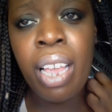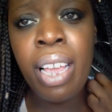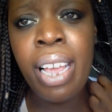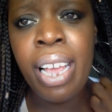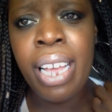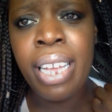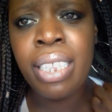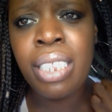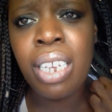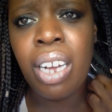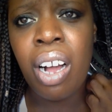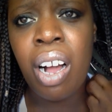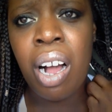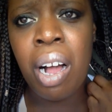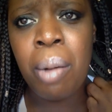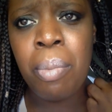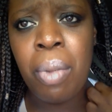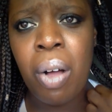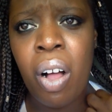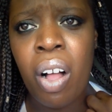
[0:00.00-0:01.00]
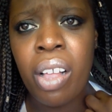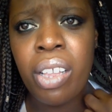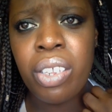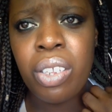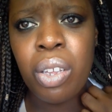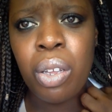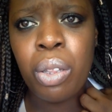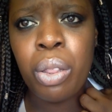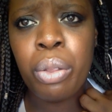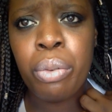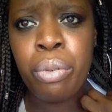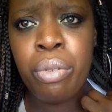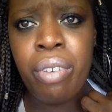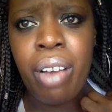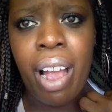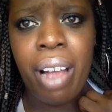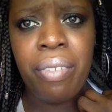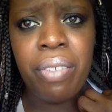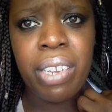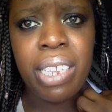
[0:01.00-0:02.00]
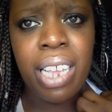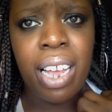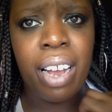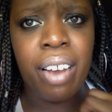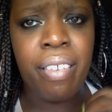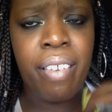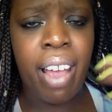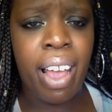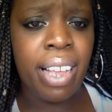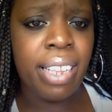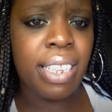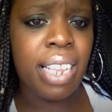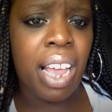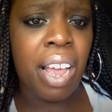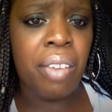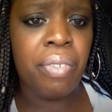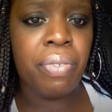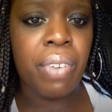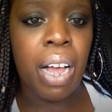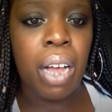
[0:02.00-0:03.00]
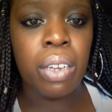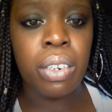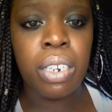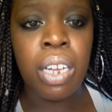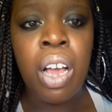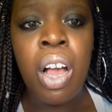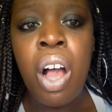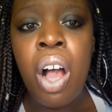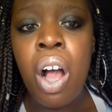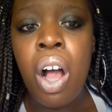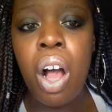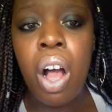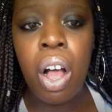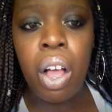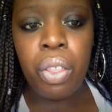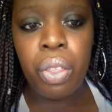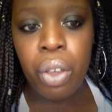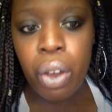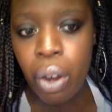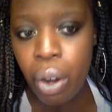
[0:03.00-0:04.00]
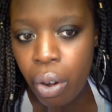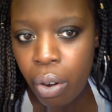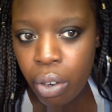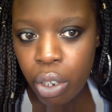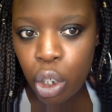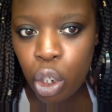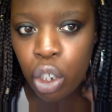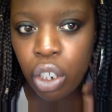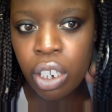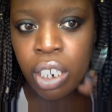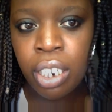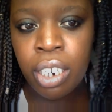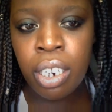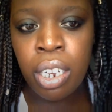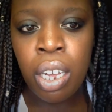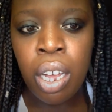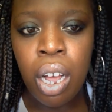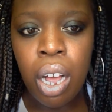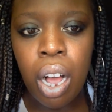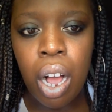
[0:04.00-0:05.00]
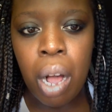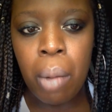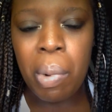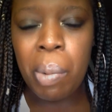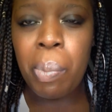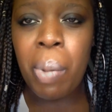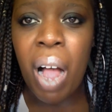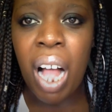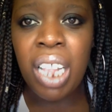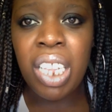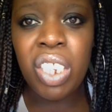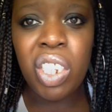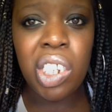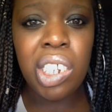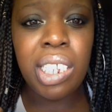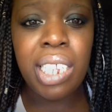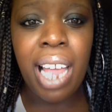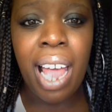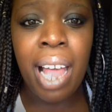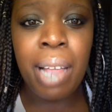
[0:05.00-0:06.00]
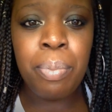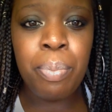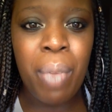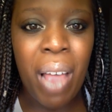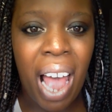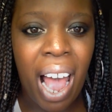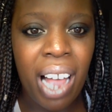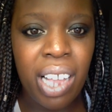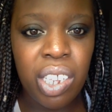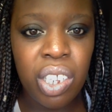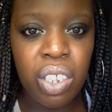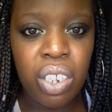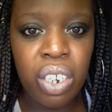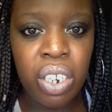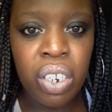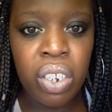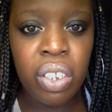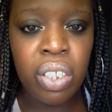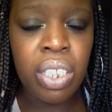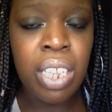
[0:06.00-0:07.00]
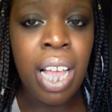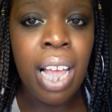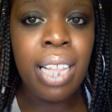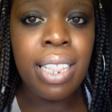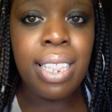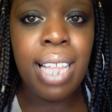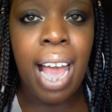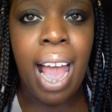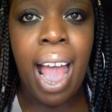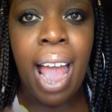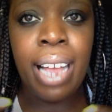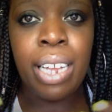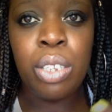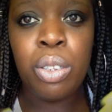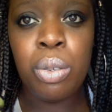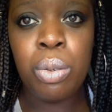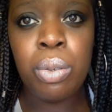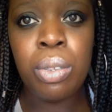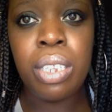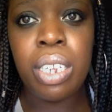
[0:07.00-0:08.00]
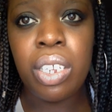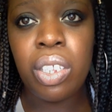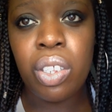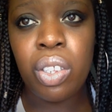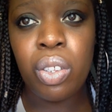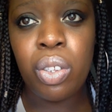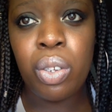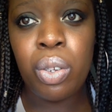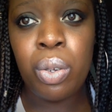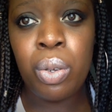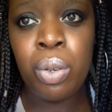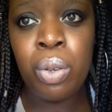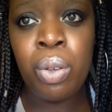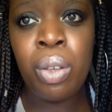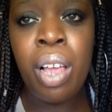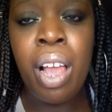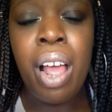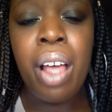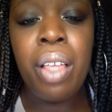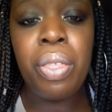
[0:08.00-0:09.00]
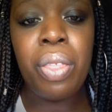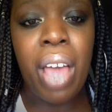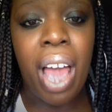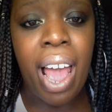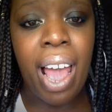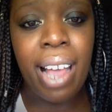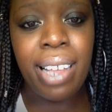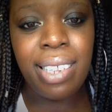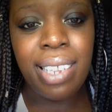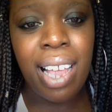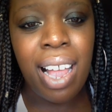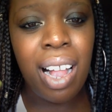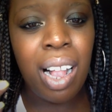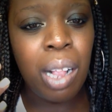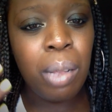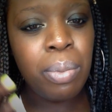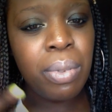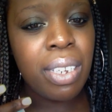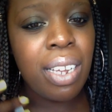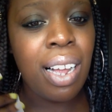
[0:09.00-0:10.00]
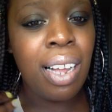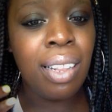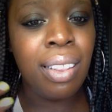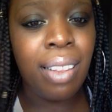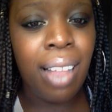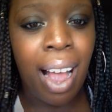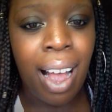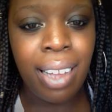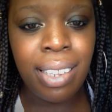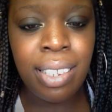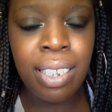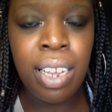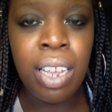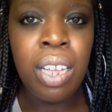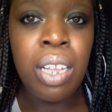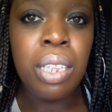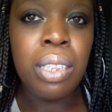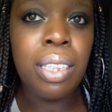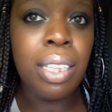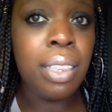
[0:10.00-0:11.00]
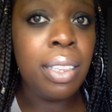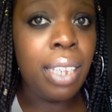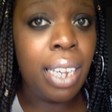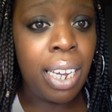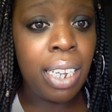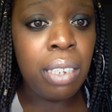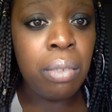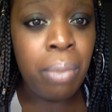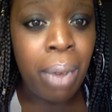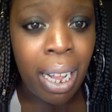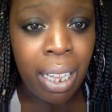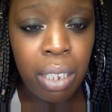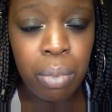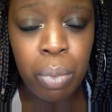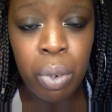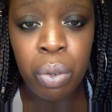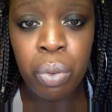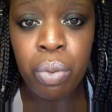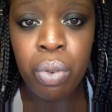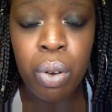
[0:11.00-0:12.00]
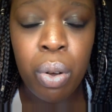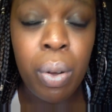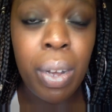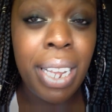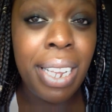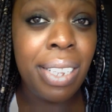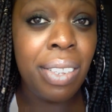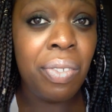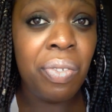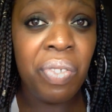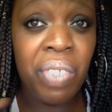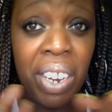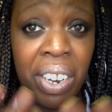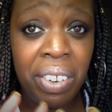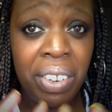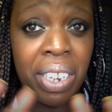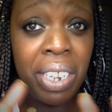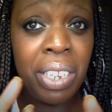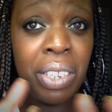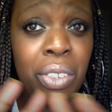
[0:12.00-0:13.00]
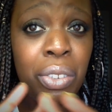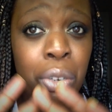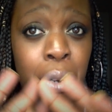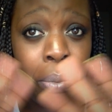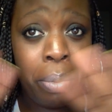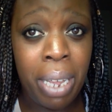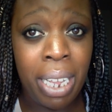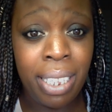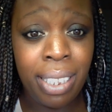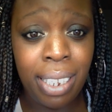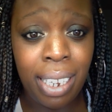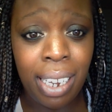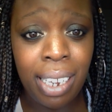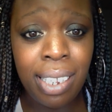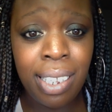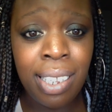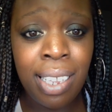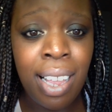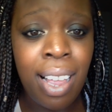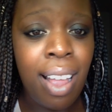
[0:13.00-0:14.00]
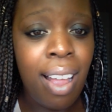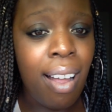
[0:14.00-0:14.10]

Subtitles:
And also through Ravi Zacharias, I found other Christian apologists and pastors that I do listen to that has helped a lot. The late Miles Monroe is very tremendous.